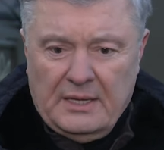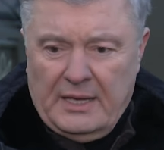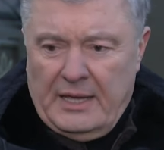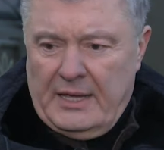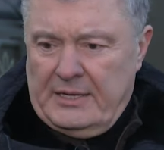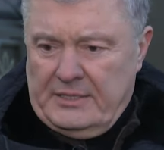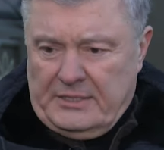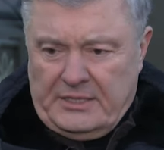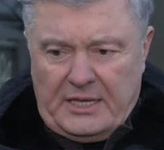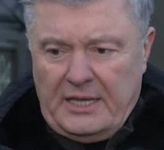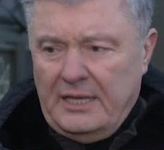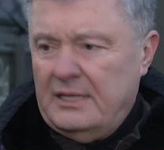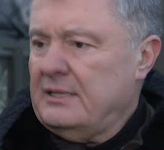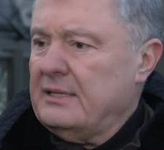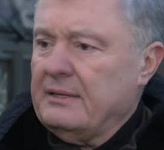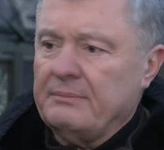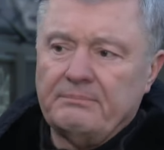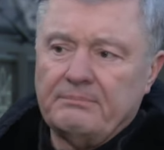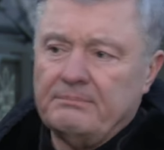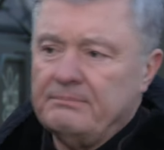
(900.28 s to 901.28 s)
and kill
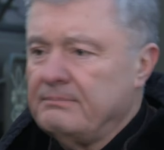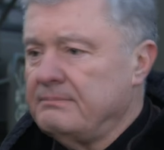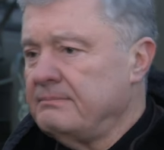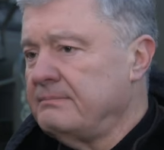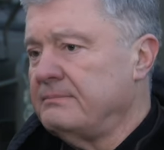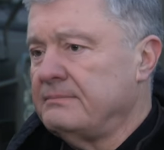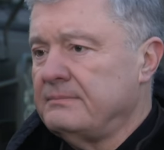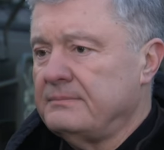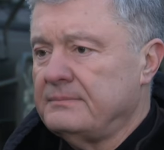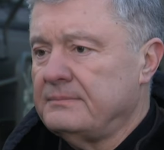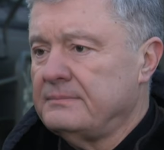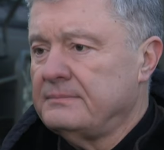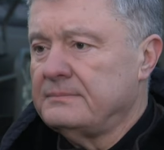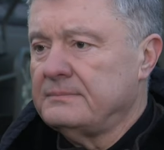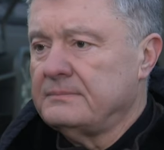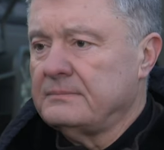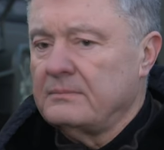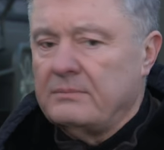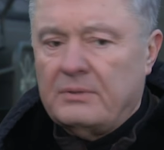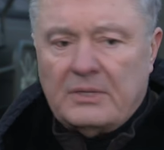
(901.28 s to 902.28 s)
them
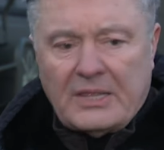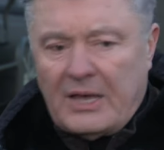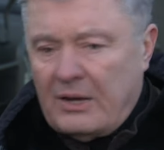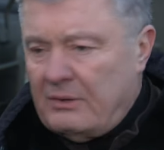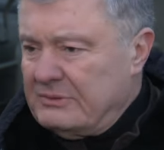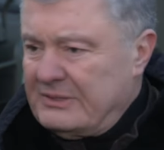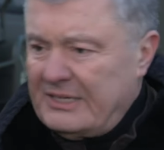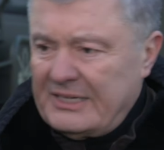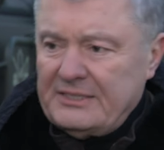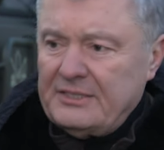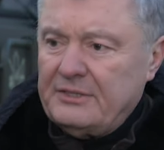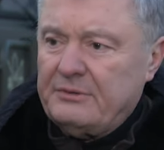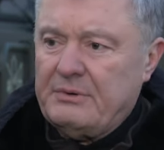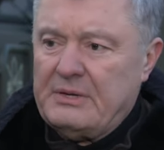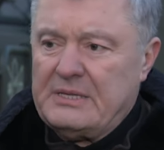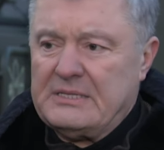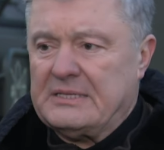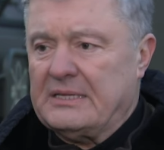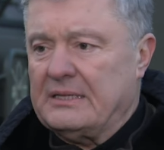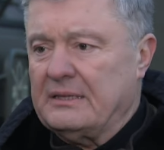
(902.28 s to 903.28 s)
without any
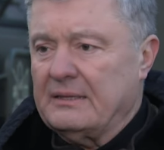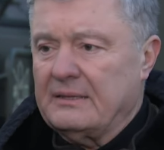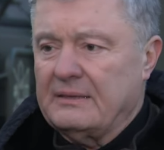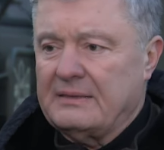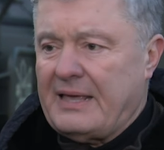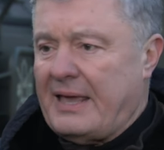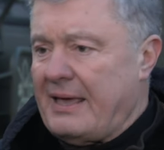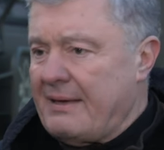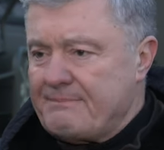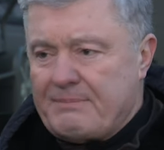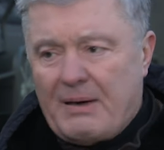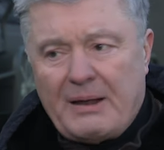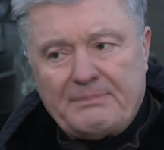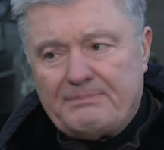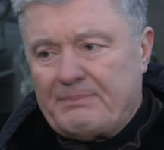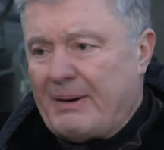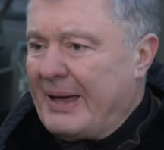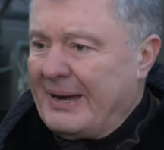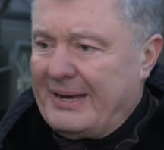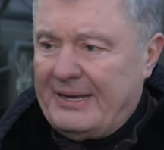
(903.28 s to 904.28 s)
reason. They are
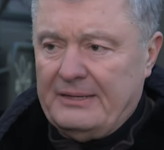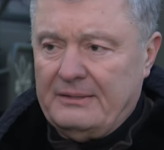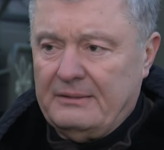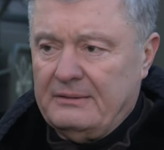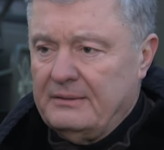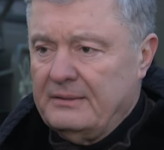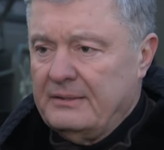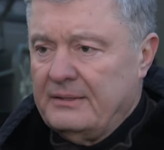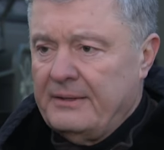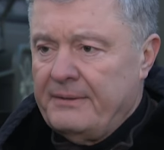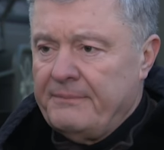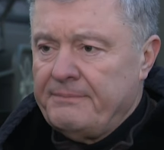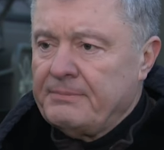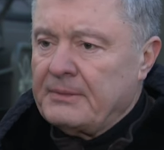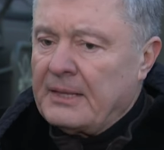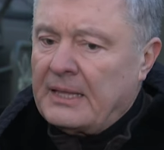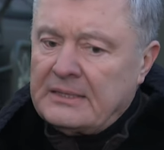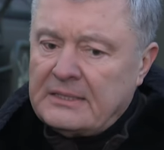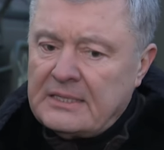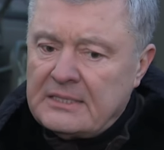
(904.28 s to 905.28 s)
barbarian.
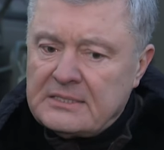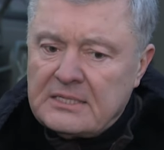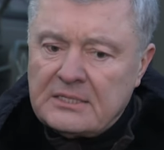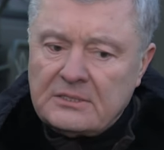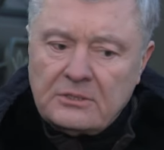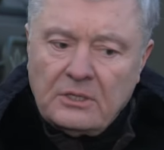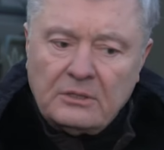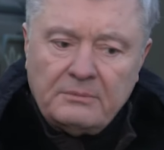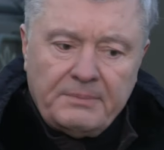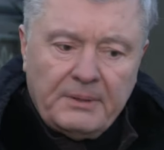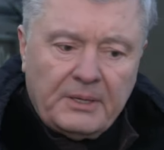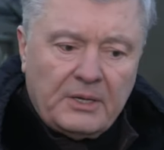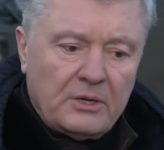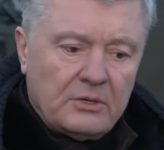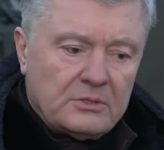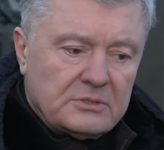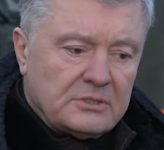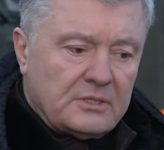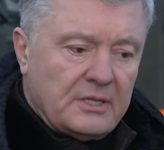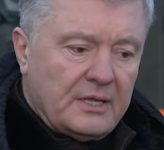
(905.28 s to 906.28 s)
And this is not
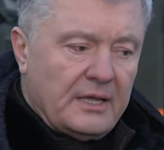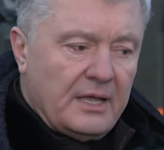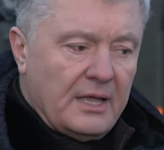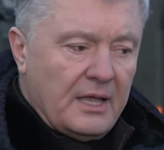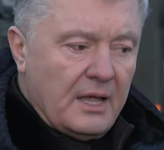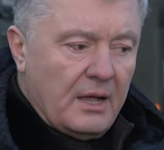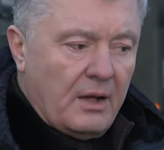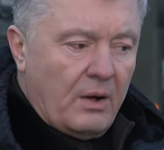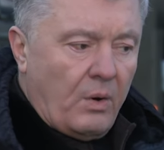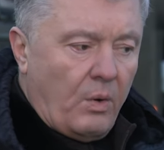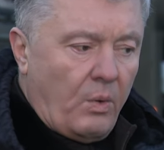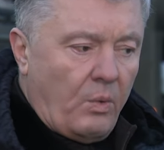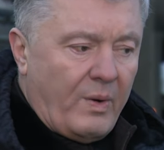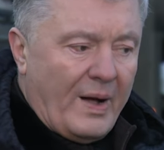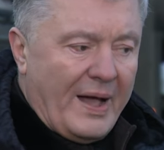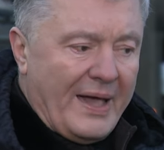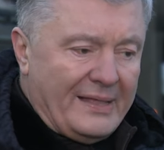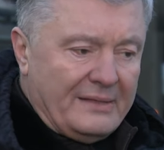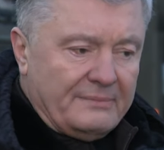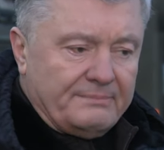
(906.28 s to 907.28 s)
because the
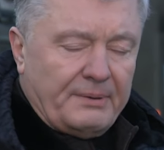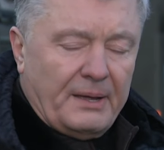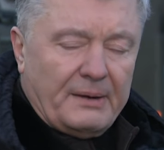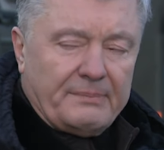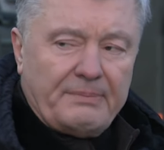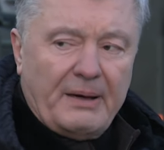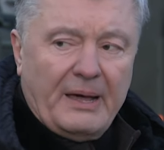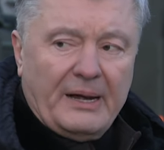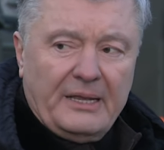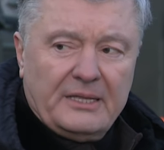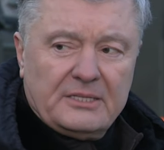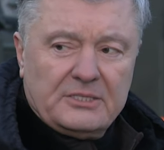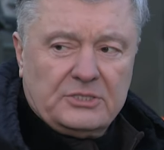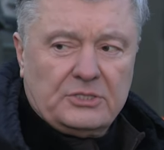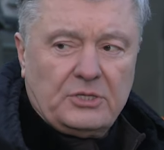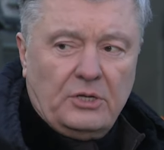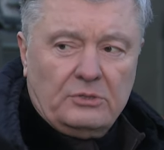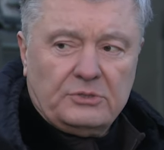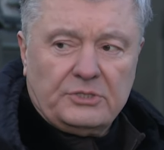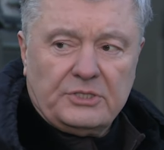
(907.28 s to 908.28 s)
wild barbarian
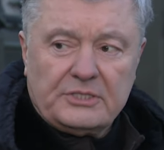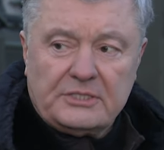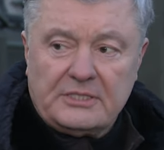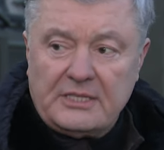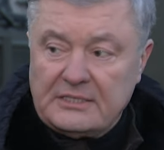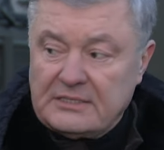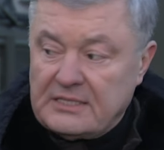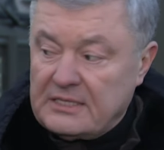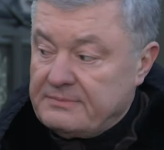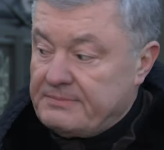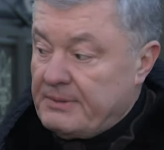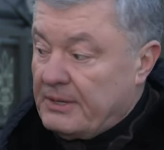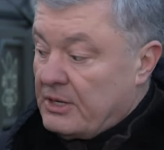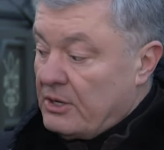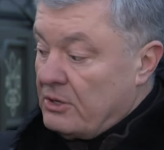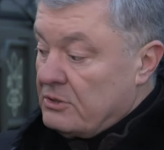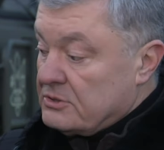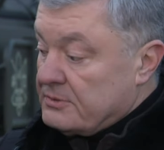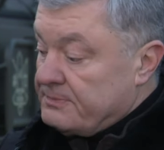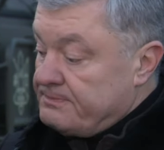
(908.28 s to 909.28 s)
soldiers, this is
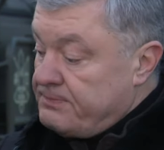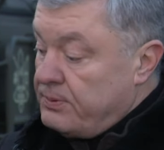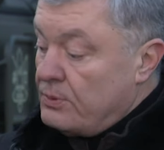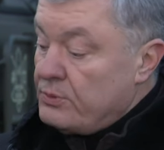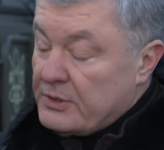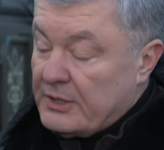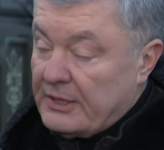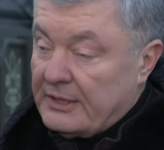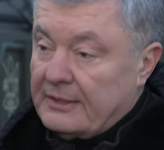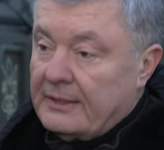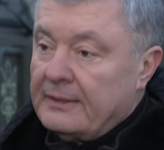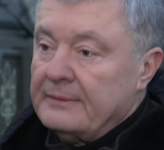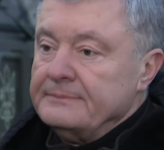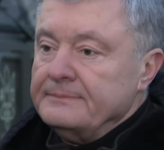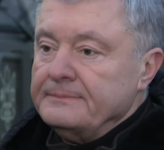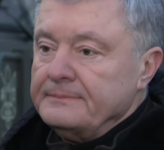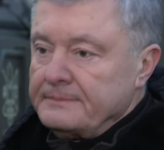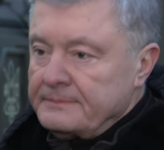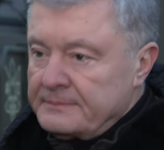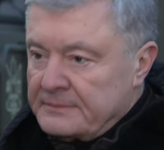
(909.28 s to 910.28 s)
because Putin
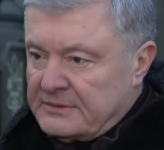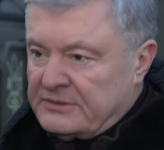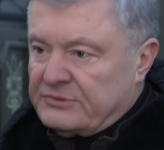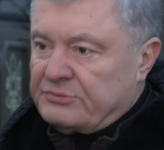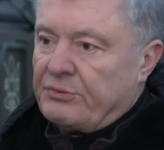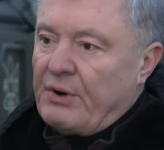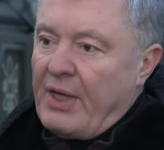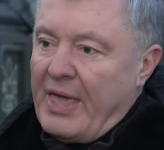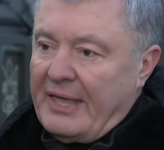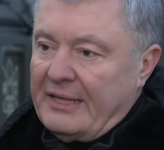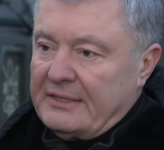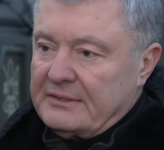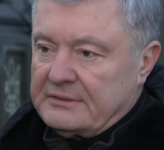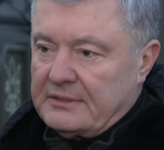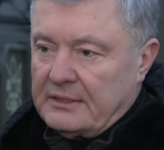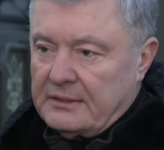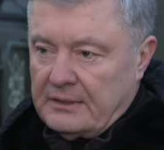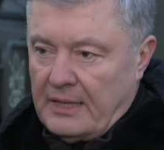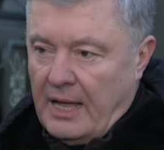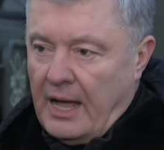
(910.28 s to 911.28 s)
trained
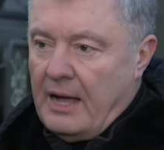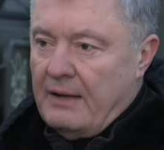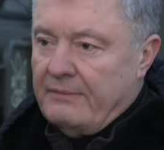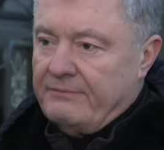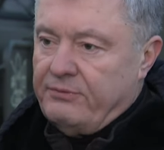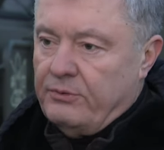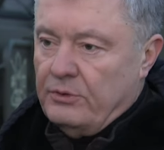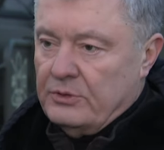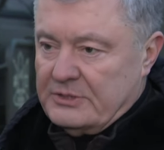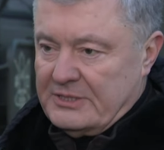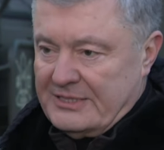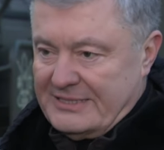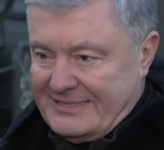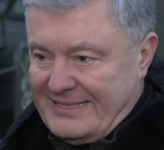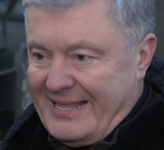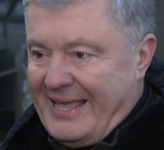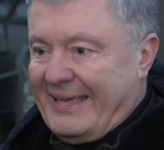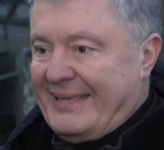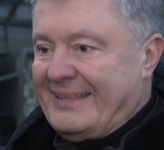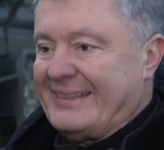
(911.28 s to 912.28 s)
armed forces
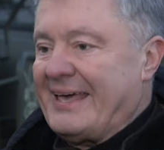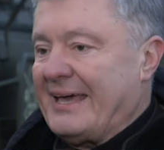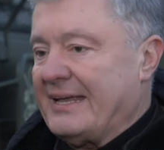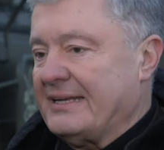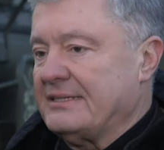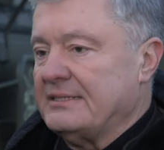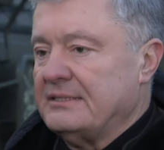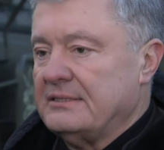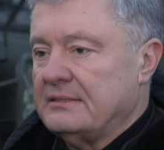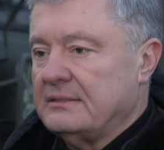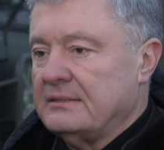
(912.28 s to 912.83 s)
like that,